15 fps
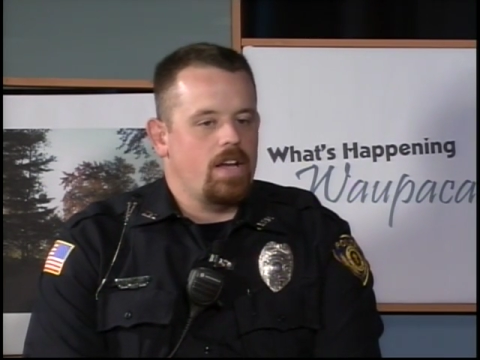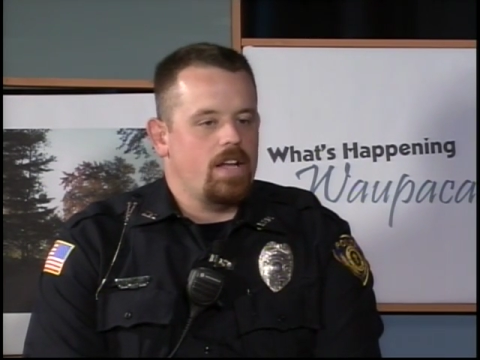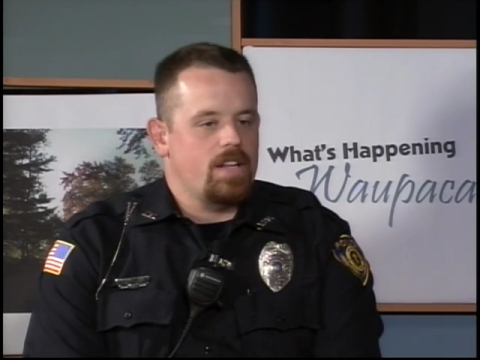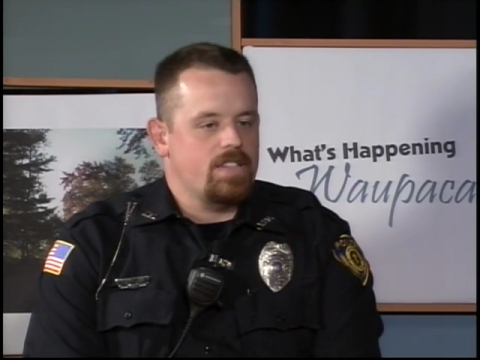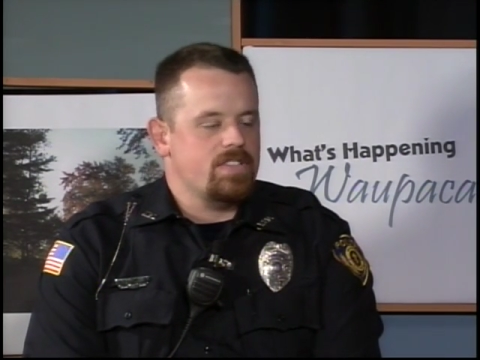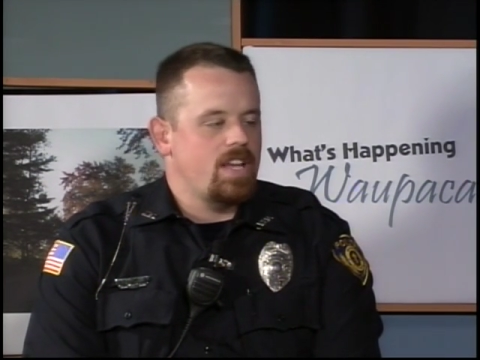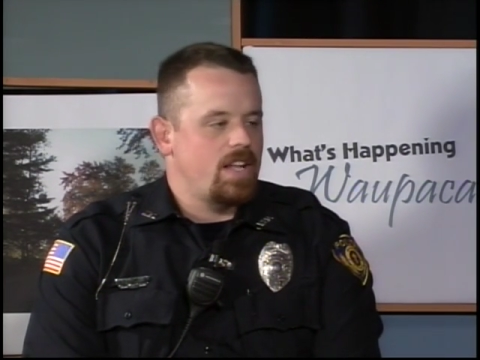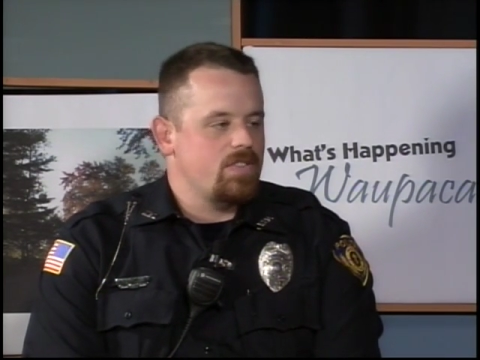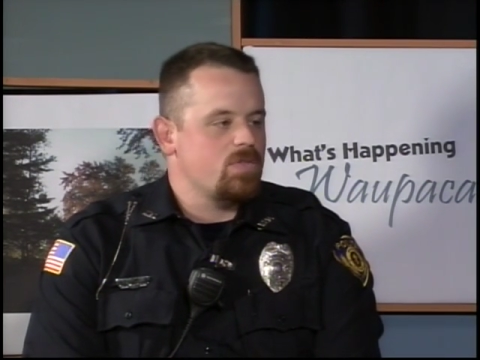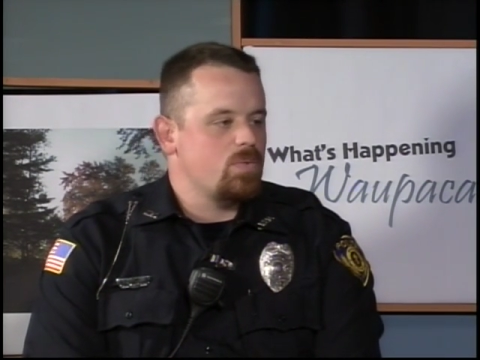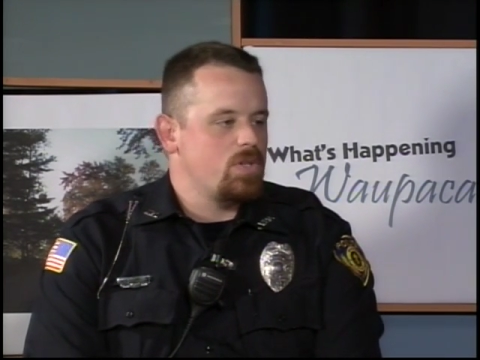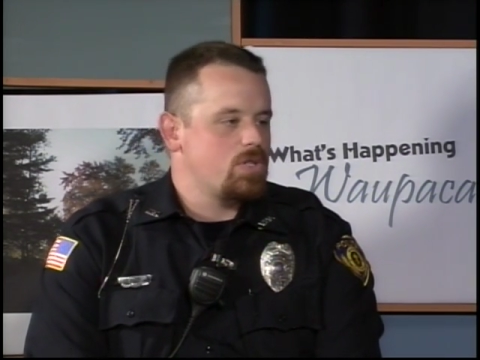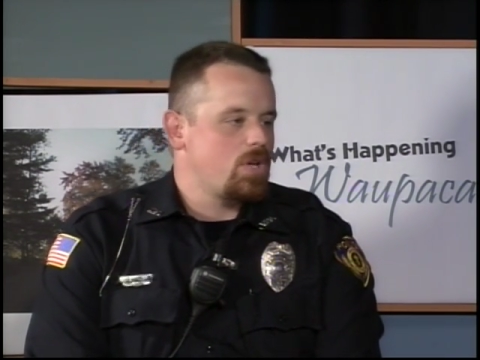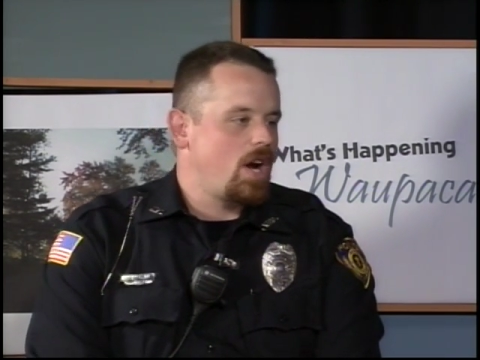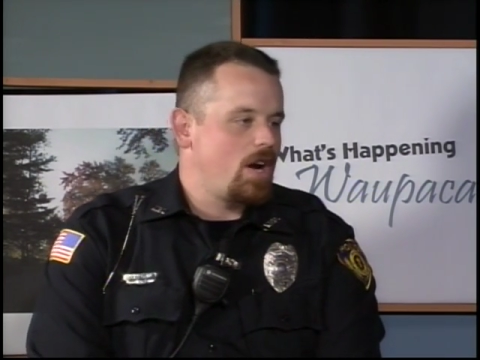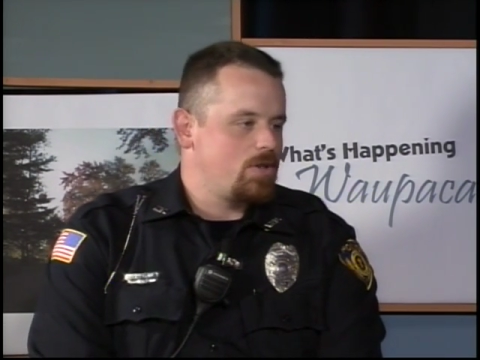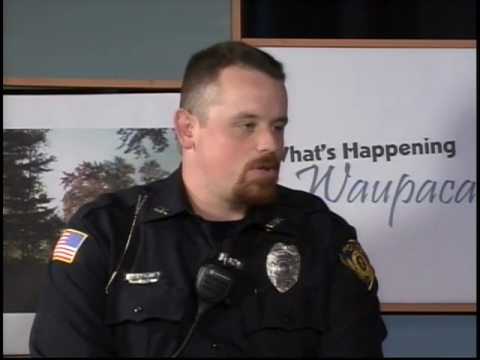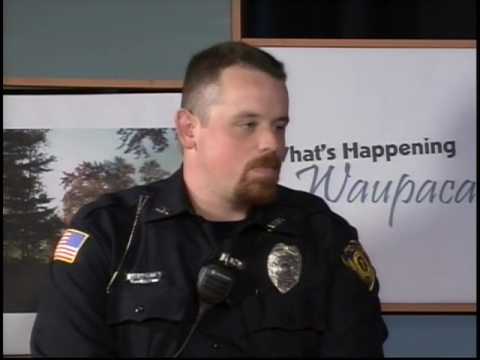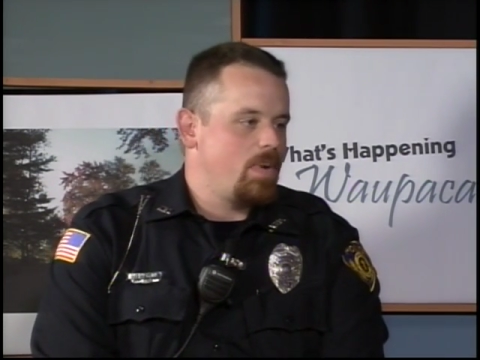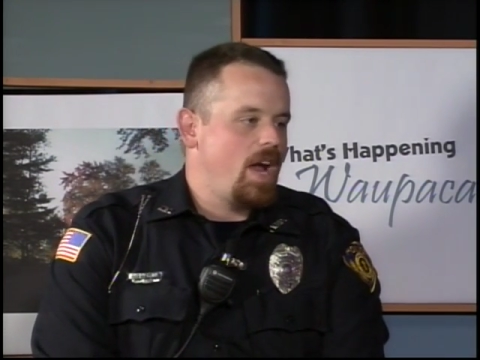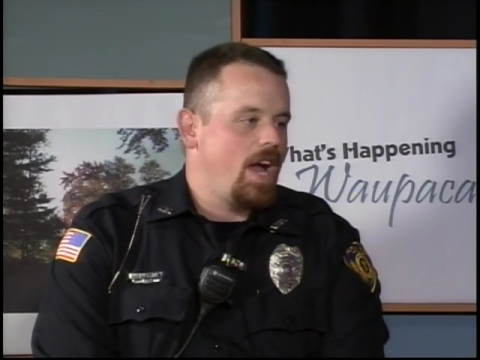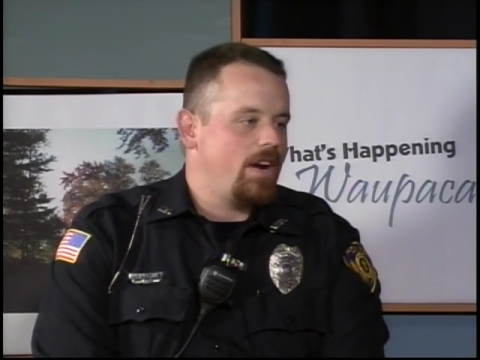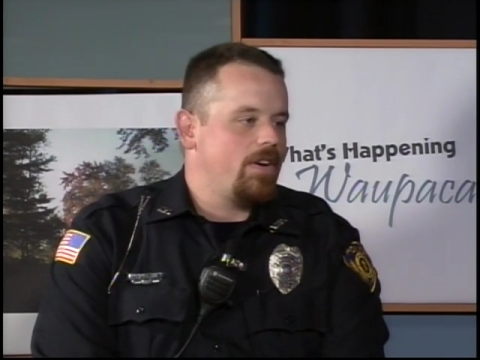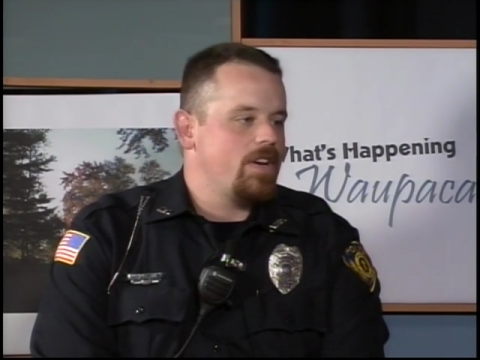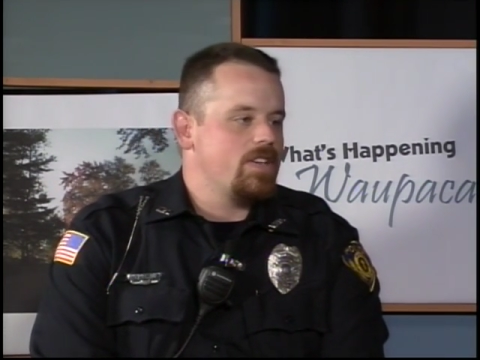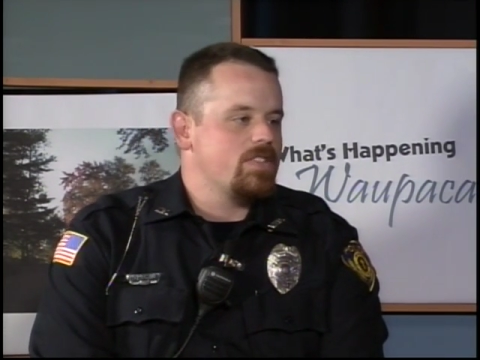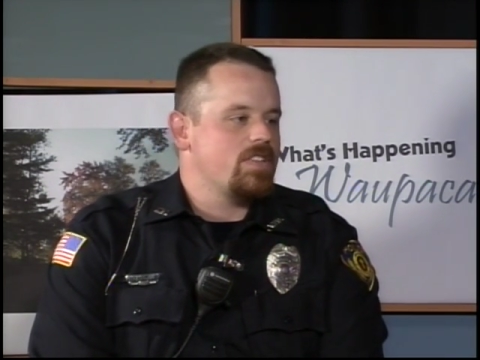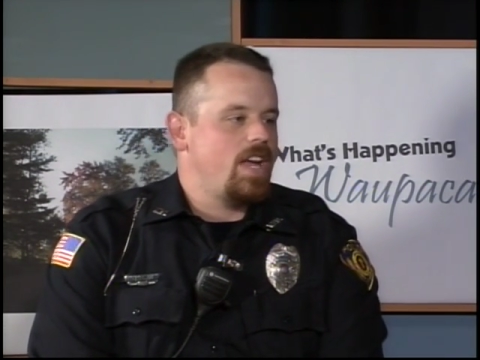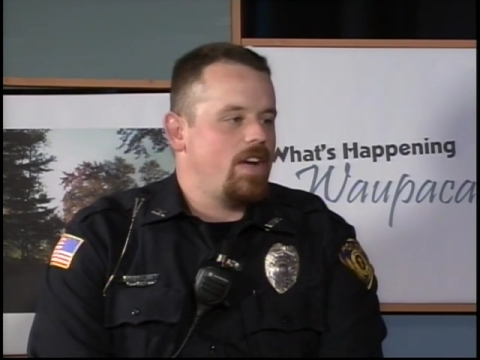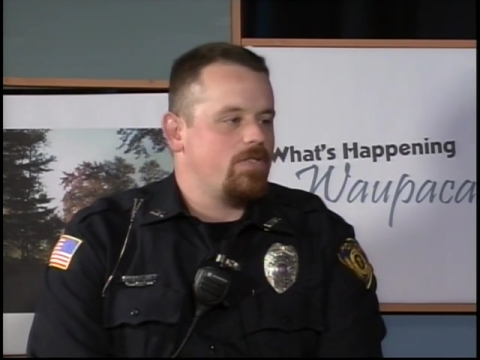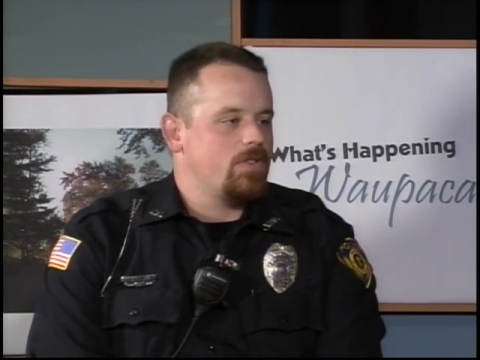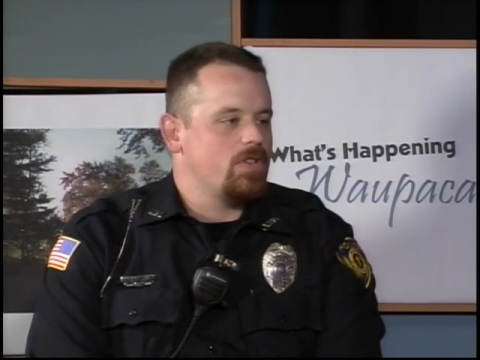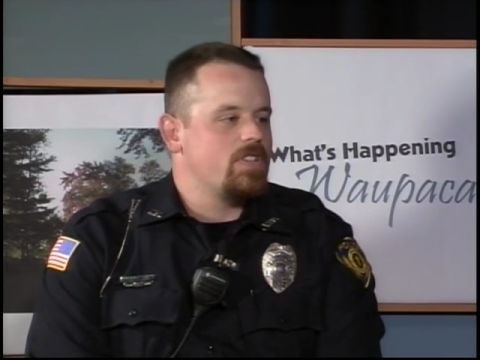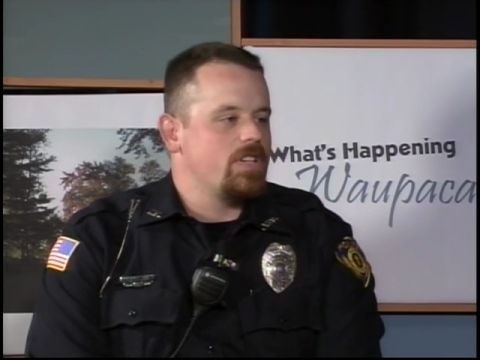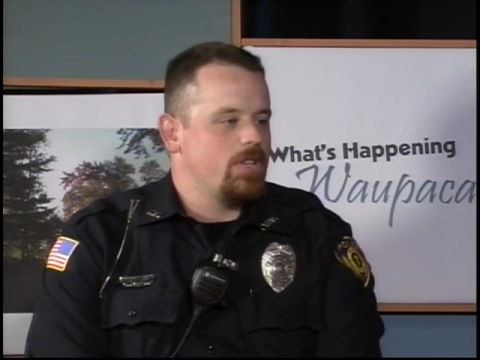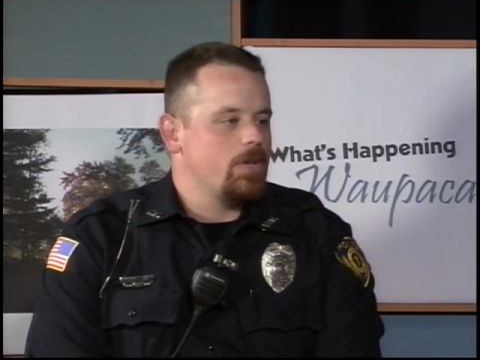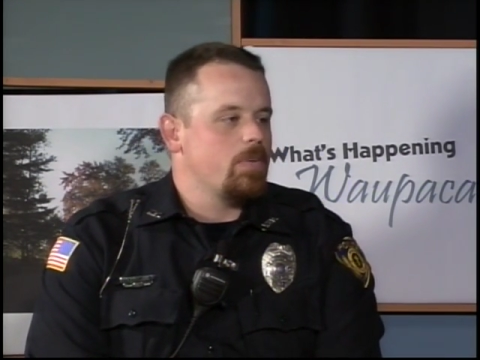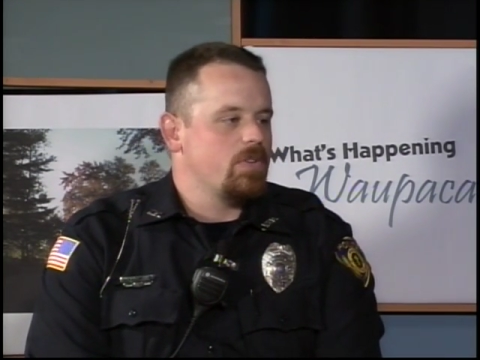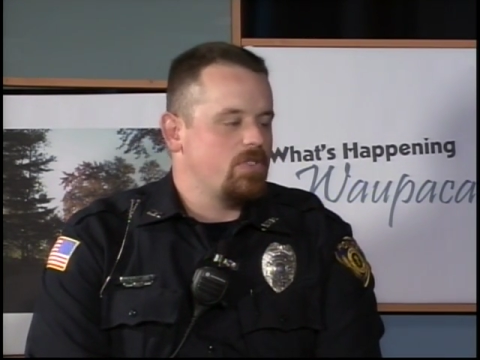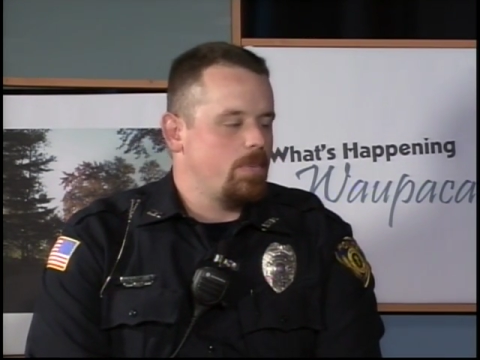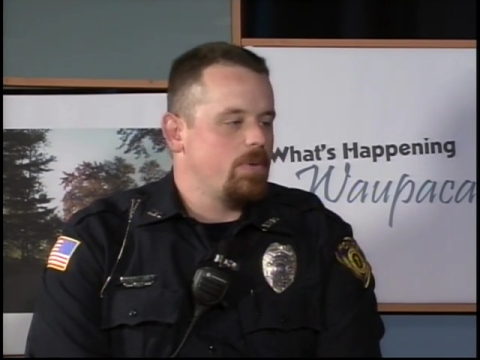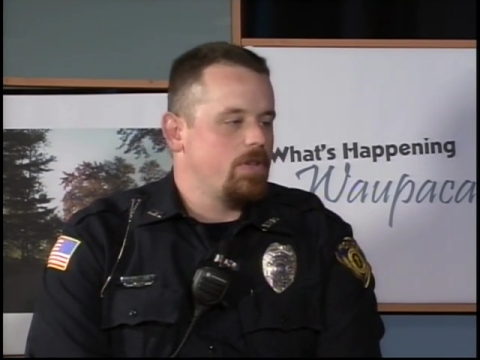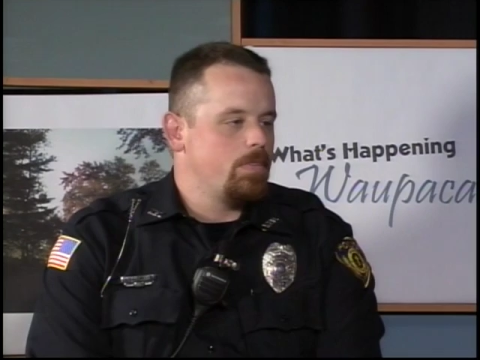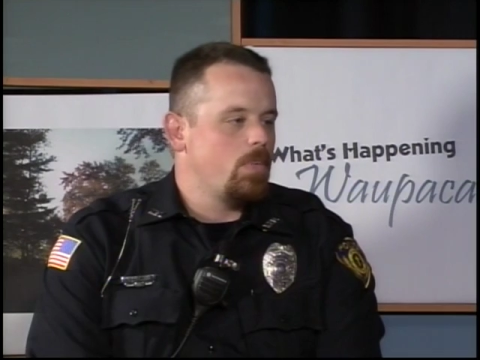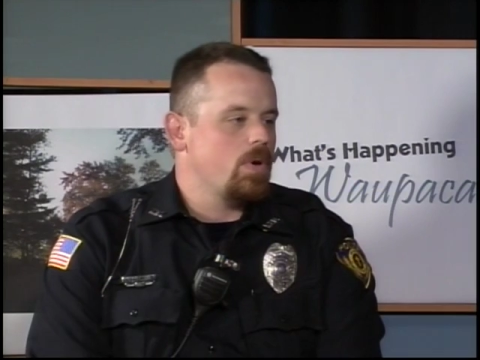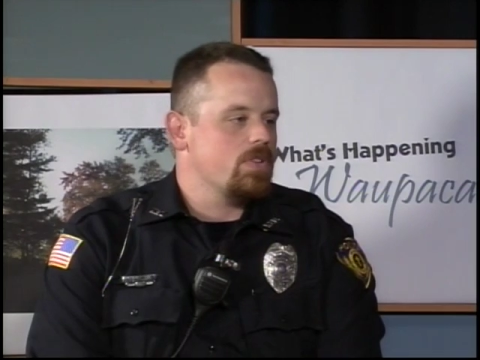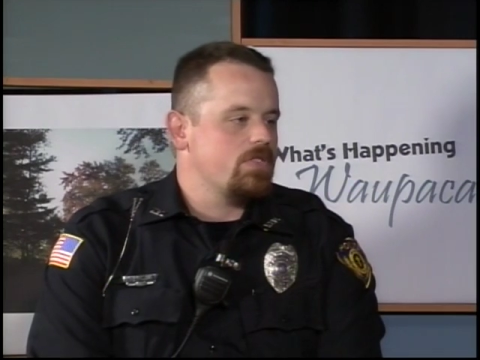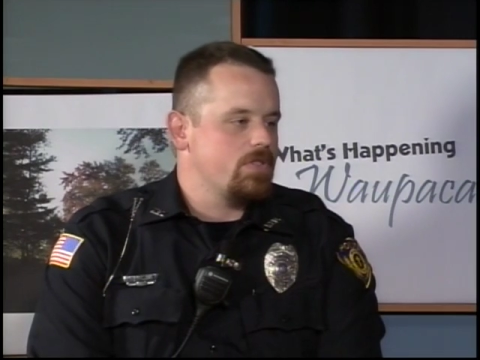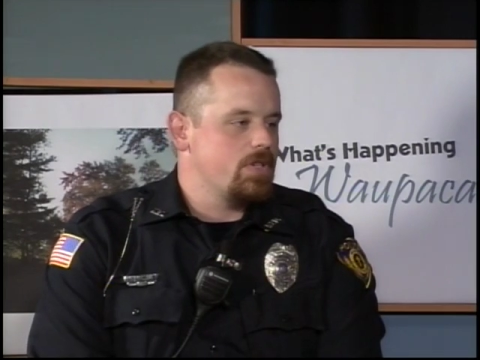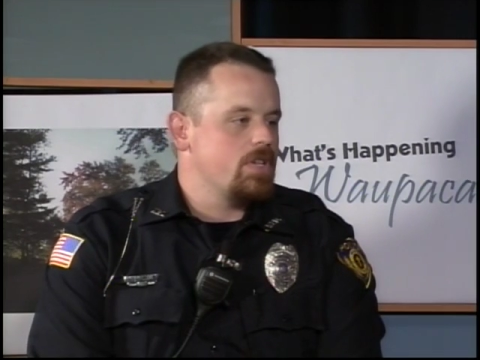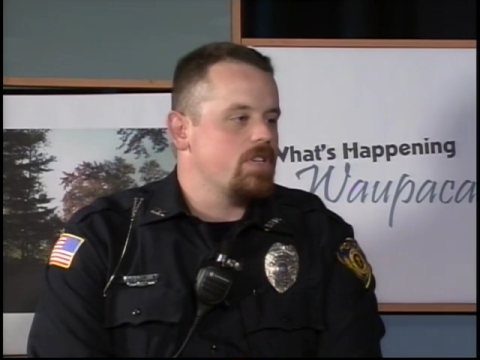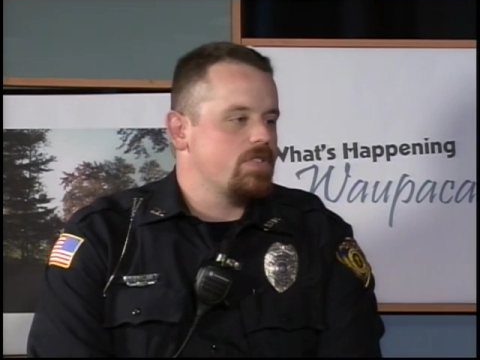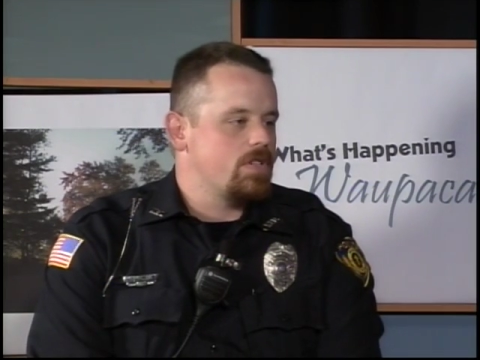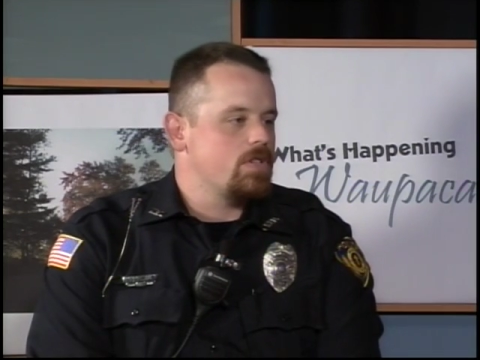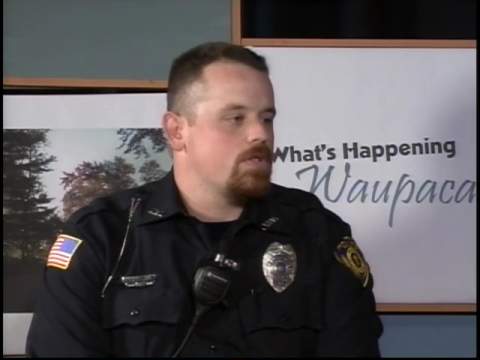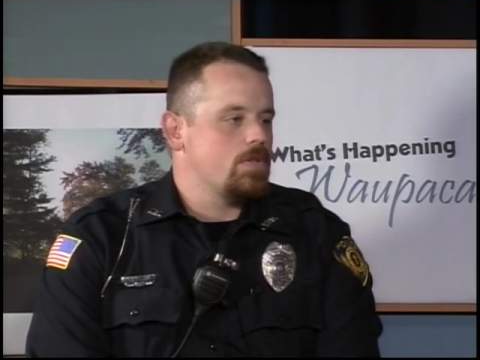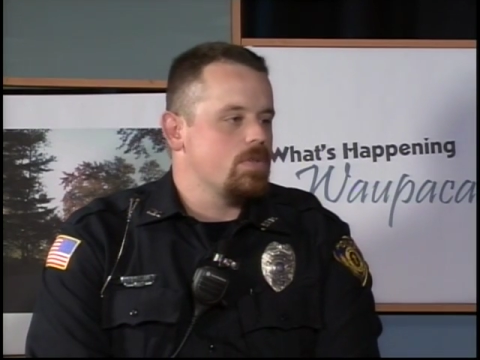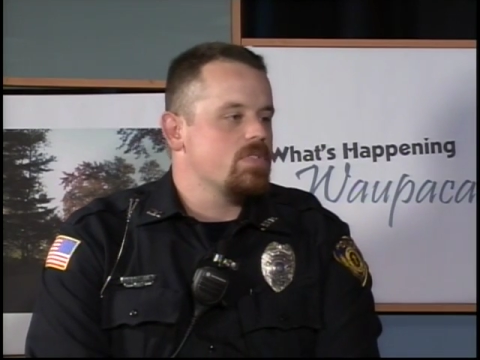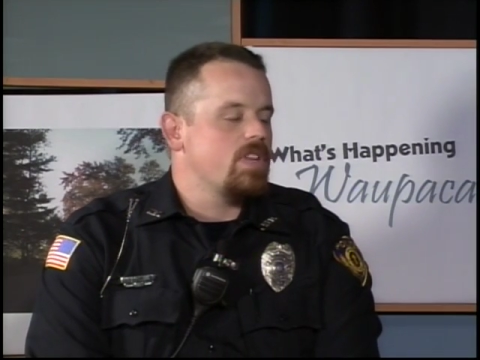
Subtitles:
in a sense, recharge your batteries after dealing with some of the more serious issues